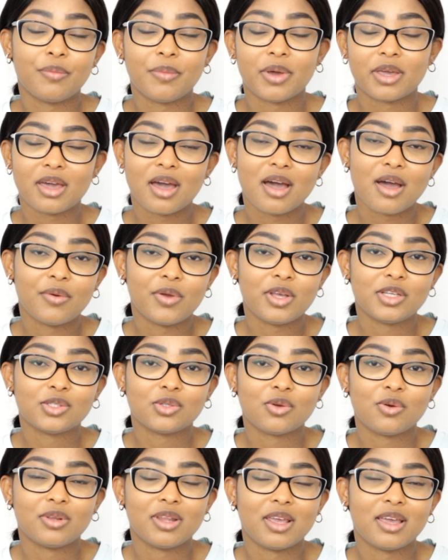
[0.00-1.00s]
MAKARI
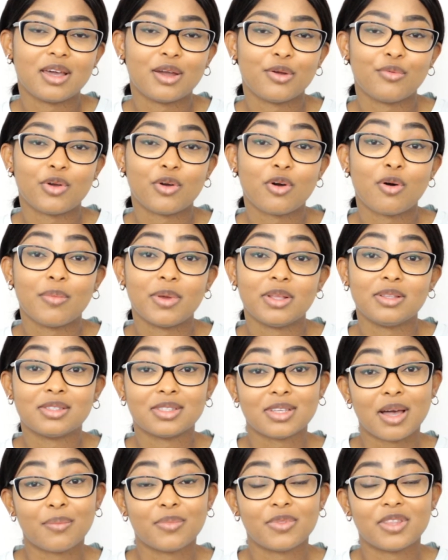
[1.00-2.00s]
so they can recommend
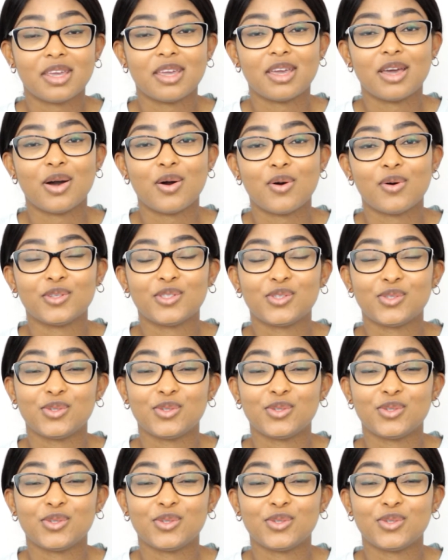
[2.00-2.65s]
something else